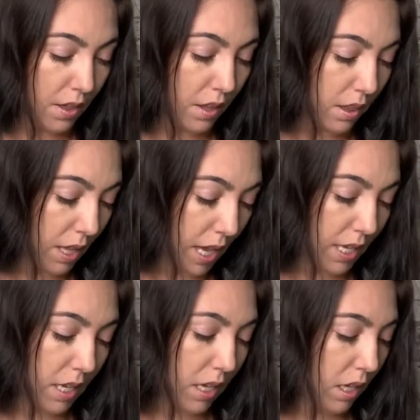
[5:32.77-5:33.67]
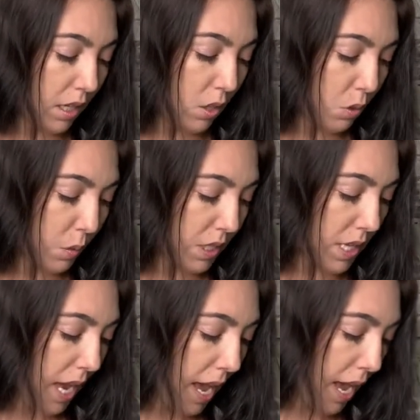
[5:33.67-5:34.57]
Nike, new with
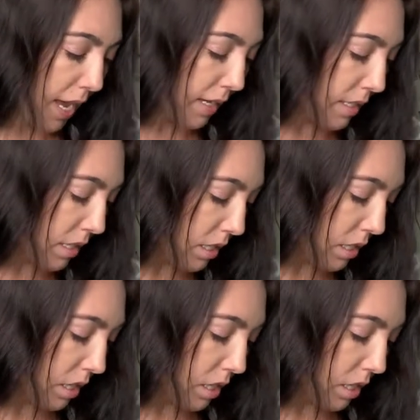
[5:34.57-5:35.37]
tags.